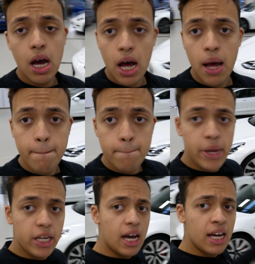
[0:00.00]

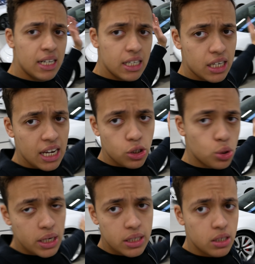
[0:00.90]
But yeah, let's get
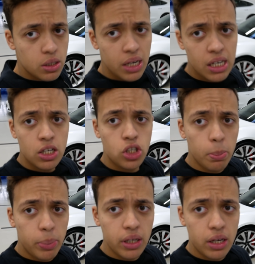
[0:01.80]
straight into it,
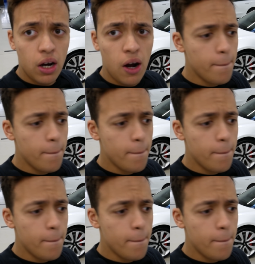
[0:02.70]
jump in the car